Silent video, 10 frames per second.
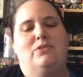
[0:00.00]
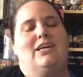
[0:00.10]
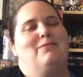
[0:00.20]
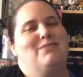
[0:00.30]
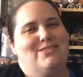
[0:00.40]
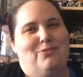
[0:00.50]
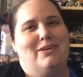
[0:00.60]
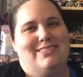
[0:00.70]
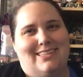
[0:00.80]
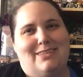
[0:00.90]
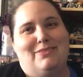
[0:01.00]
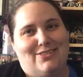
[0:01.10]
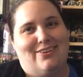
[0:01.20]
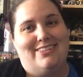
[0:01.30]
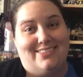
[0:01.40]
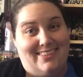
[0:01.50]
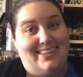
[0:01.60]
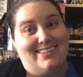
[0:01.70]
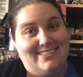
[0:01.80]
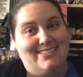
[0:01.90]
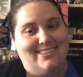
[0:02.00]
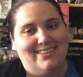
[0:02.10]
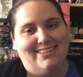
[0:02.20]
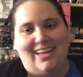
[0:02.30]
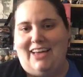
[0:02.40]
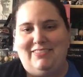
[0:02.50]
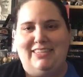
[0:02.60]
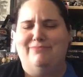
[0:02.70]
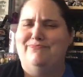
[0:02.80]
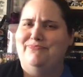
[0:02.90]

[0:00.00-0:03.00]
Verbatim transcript: which I'm assuming is going to be Stranger Things. I mean,